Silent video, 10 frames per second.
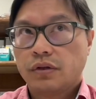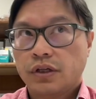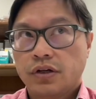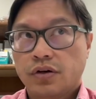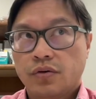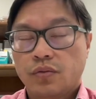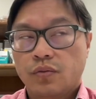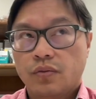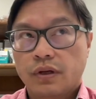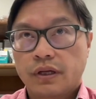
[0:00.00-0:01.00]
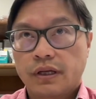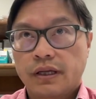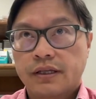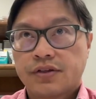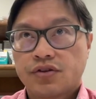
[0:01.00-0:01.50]
you know,
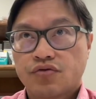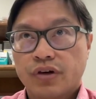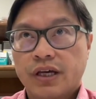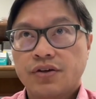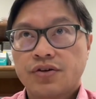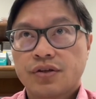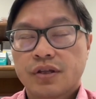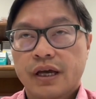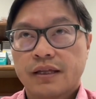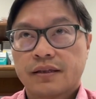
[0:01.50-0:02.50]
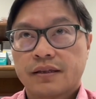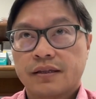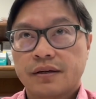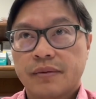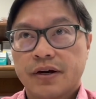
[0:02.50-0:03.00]
it's strange that
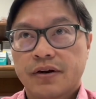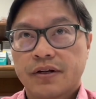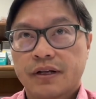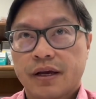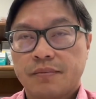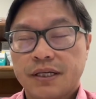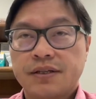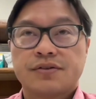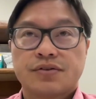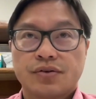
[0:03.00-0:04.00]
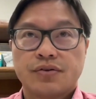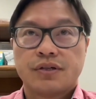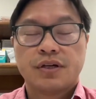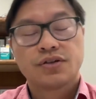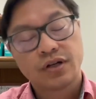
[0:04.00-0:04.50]
the American Diabetes
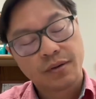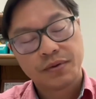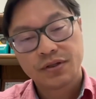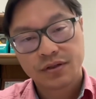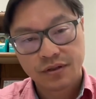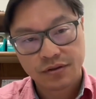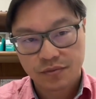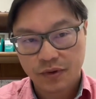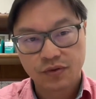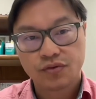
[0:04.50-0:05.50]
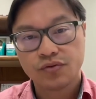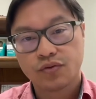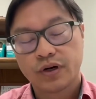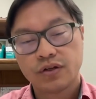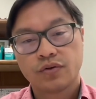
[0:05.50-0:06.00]
Association, up until about
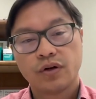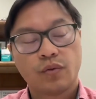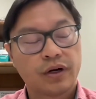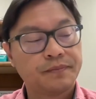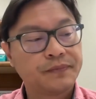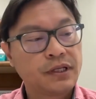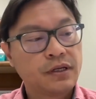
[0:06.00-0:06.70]
twenty twenty-one,